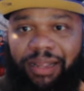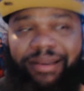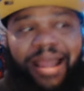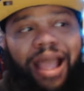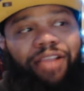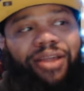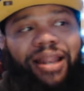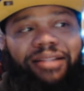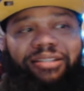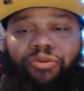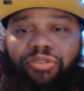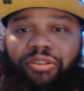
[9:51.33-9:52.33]
Now you got
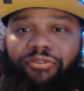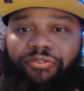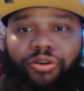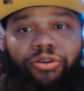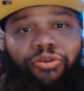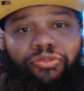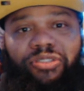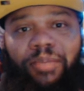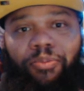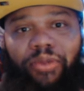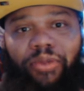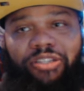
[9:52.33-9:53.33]
to deal with the vertical
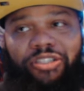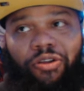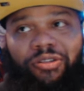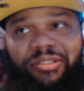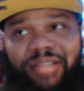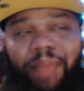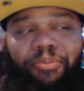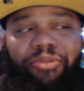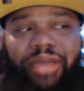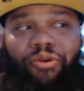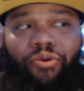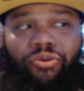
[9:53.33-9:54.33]
separation on top
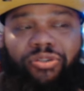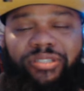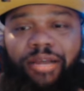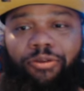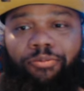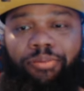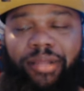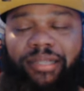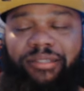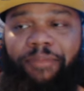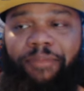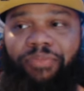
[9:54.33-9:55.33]
of that horizontal
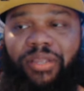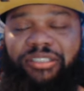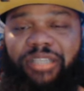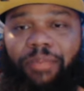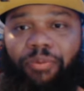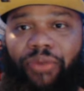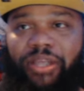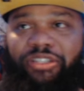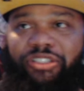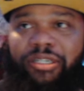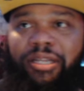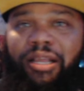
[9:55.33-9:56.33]
plane
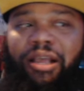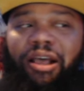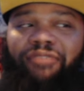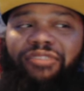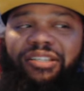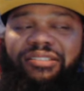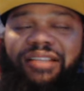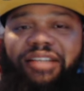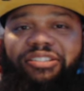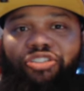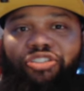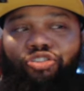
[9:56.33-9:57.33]
separation of this
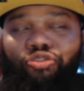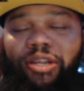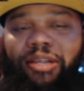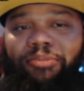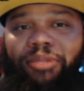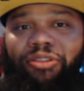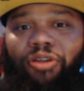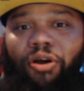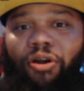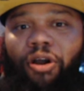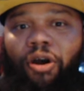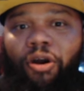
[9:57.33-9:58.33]
guy's extremely
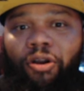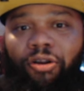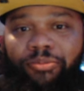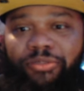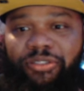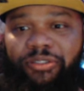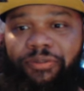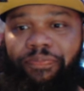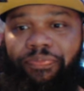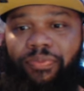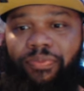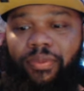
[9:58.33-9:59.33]
long arms.
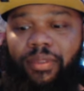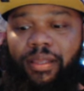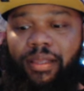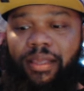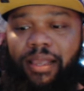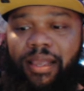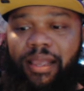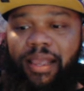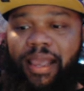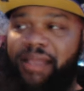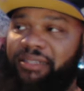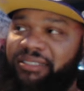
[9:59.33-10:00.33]

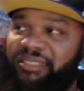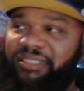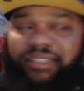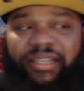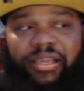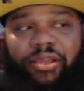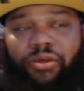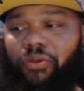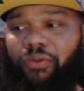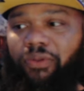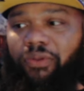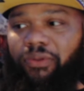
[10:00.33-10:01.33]
And
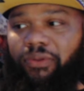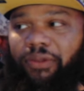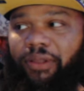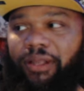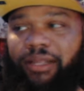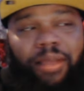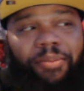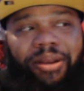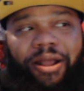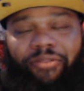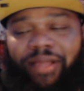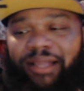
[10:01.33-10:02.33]
still
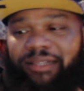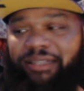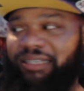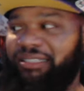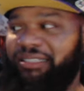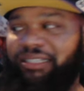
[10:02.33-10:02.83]
coming out like this,